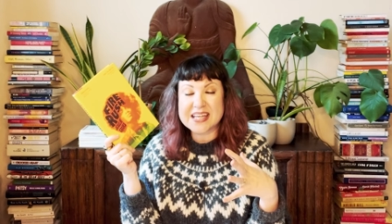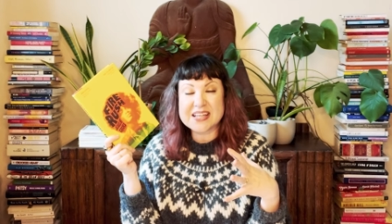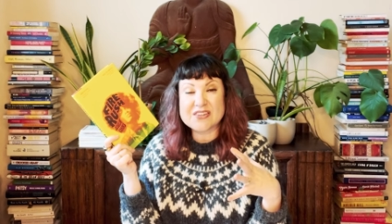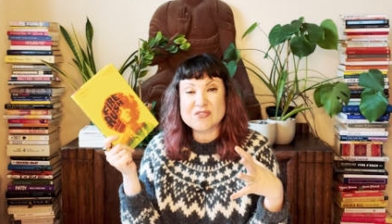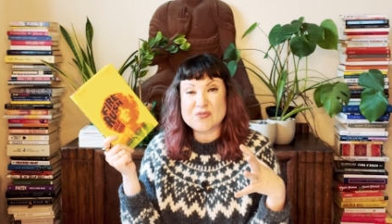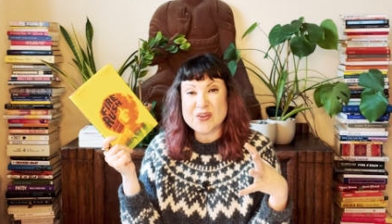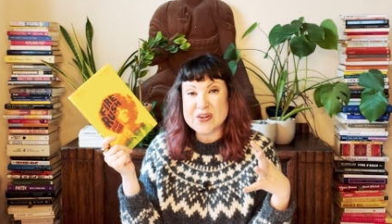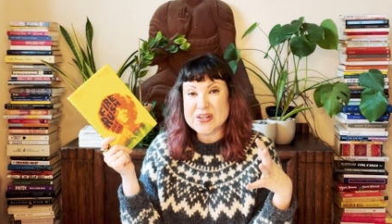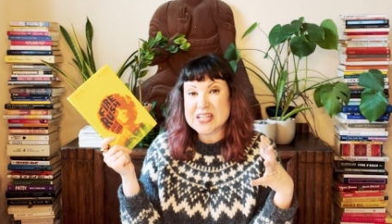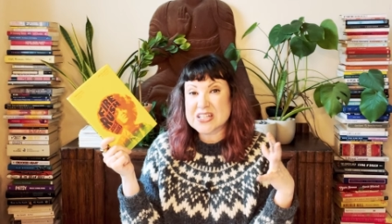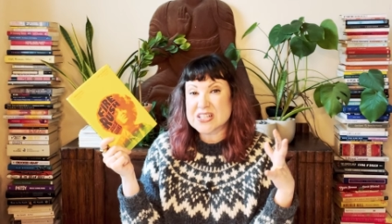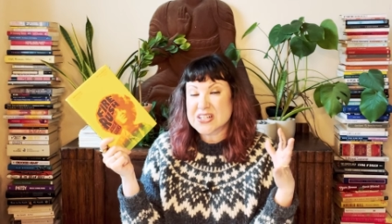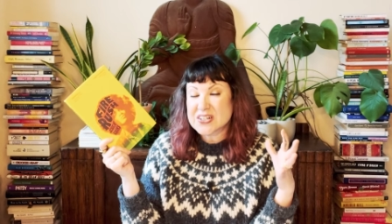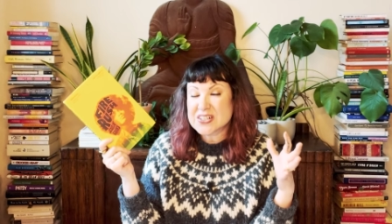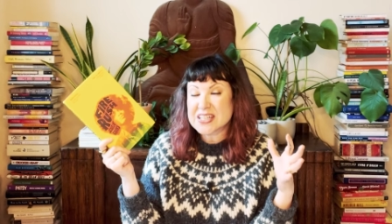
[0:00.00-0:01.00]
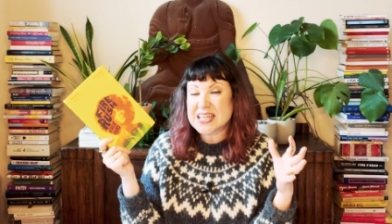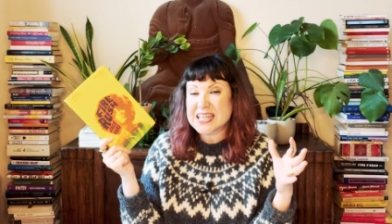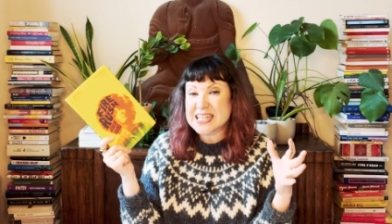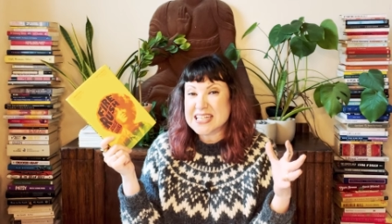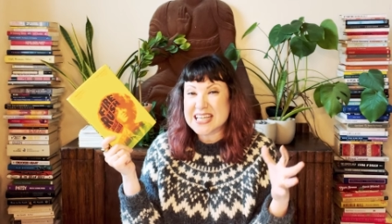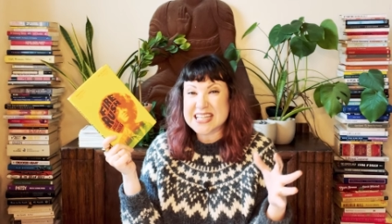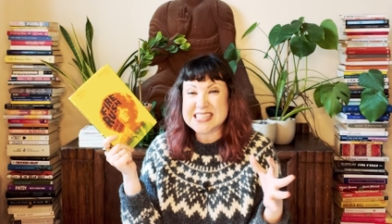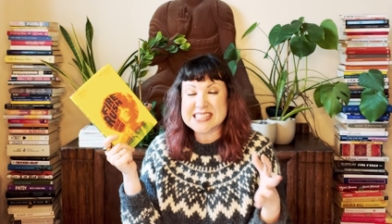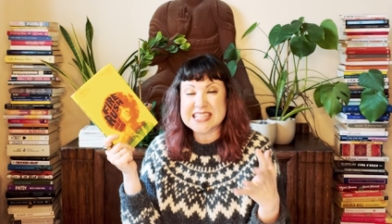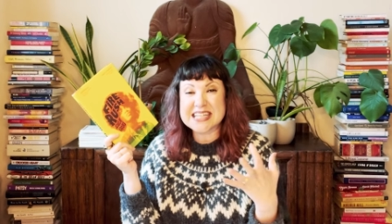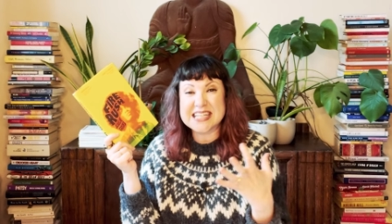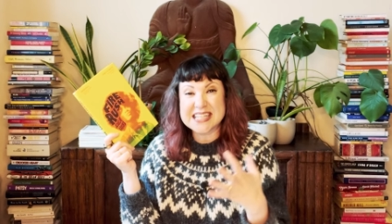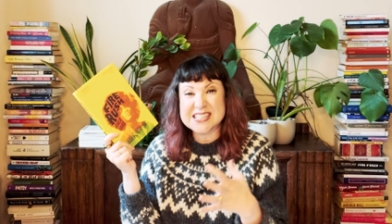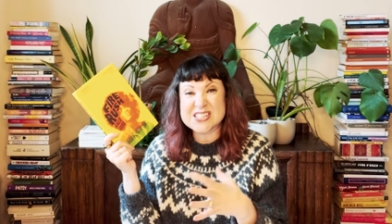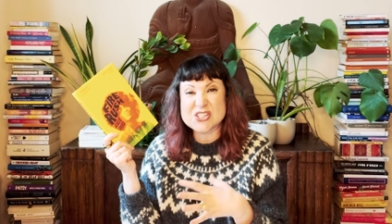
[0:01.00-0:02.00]
very clearly indicates that
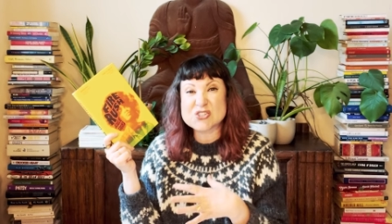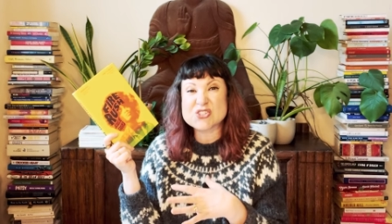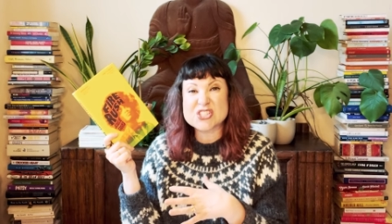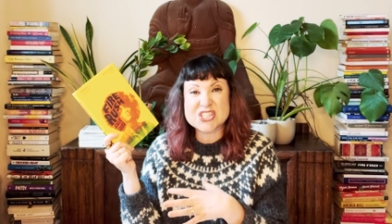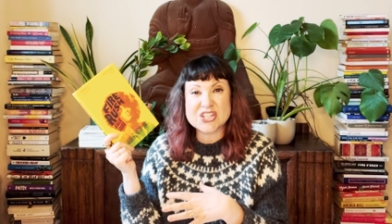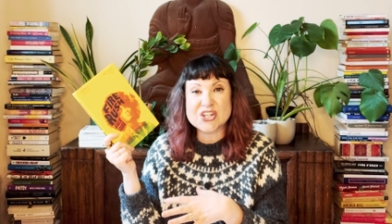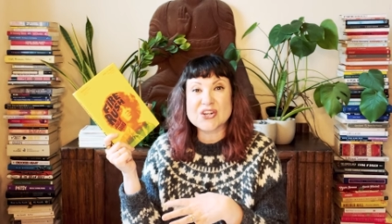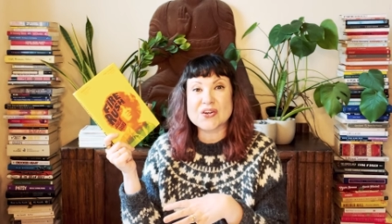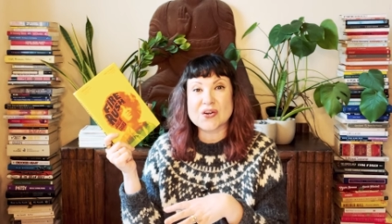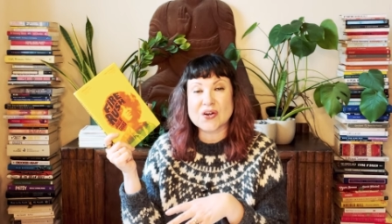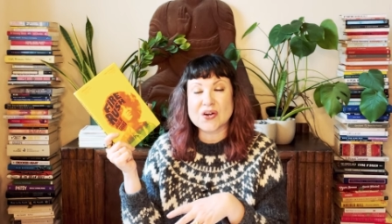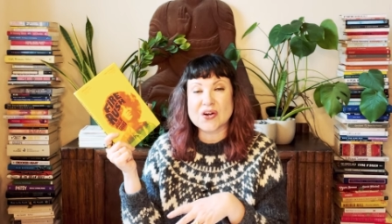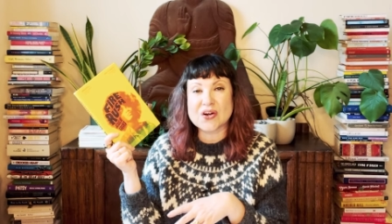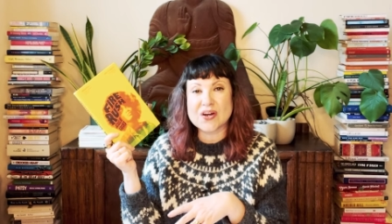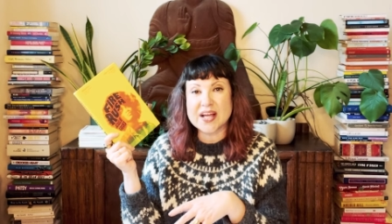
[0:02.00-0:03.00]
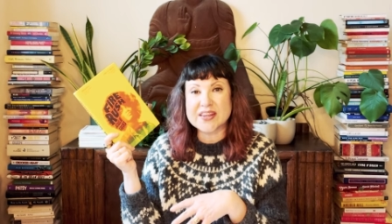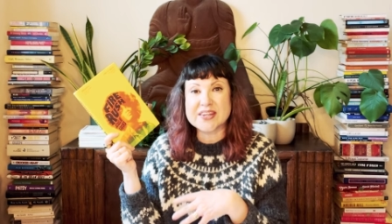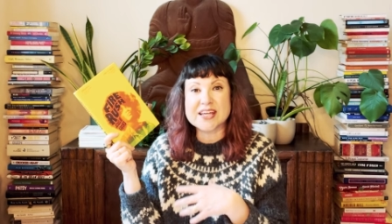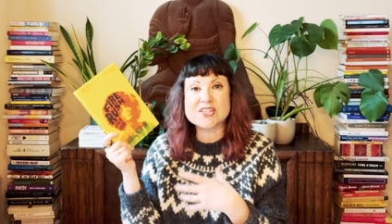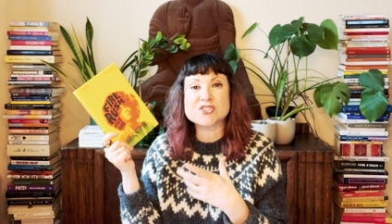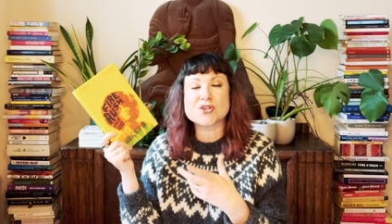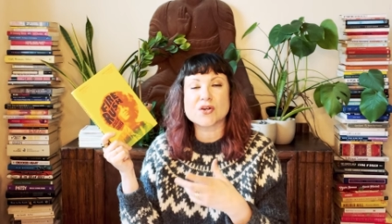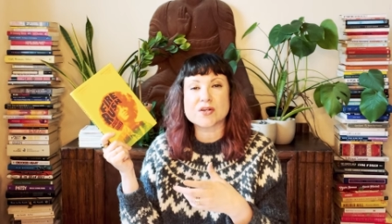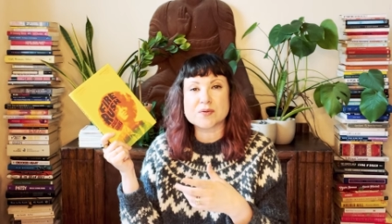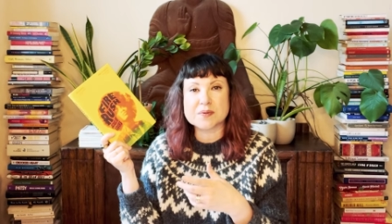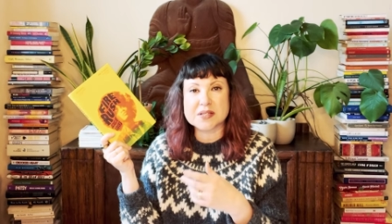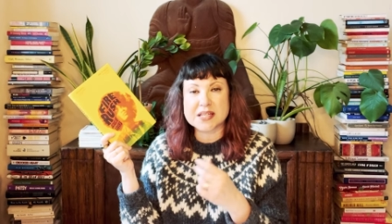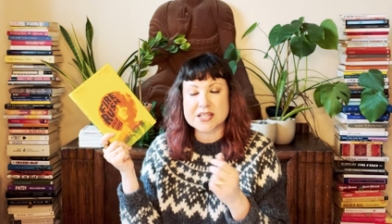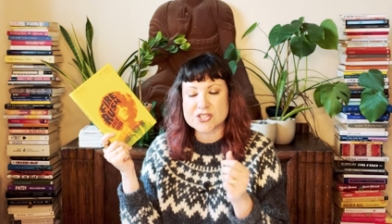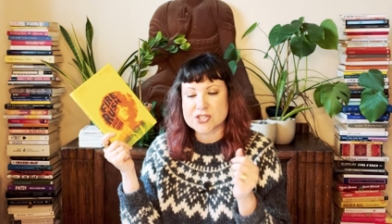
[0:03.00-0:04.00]
he is interested in her, and they start a
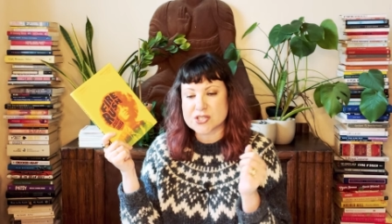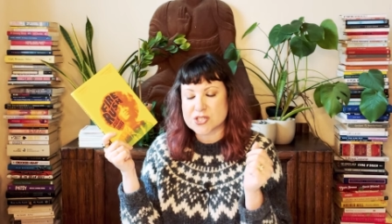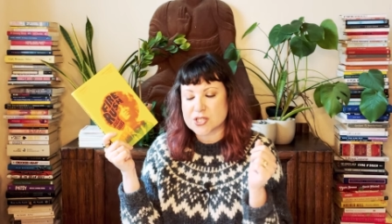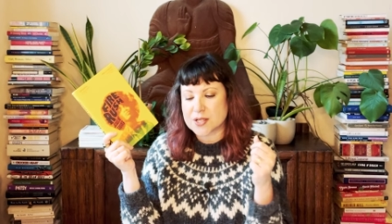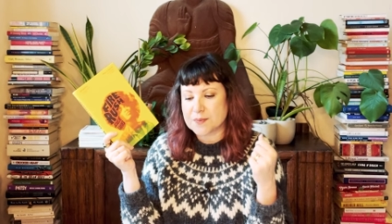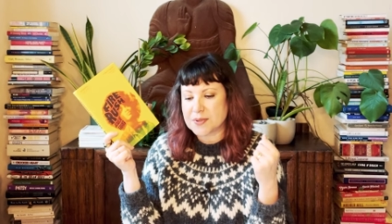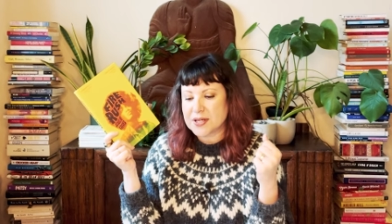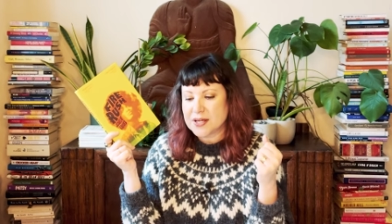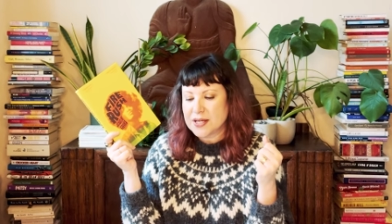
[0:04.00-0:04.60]
relationship.